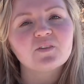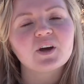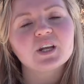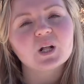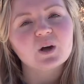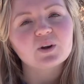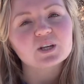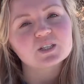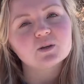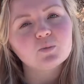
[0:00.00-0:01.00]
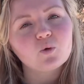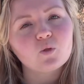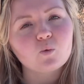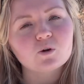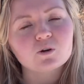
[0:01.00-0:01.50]
if any cloud has nimbo in
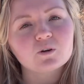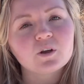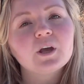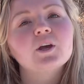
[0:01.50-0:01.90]
the word,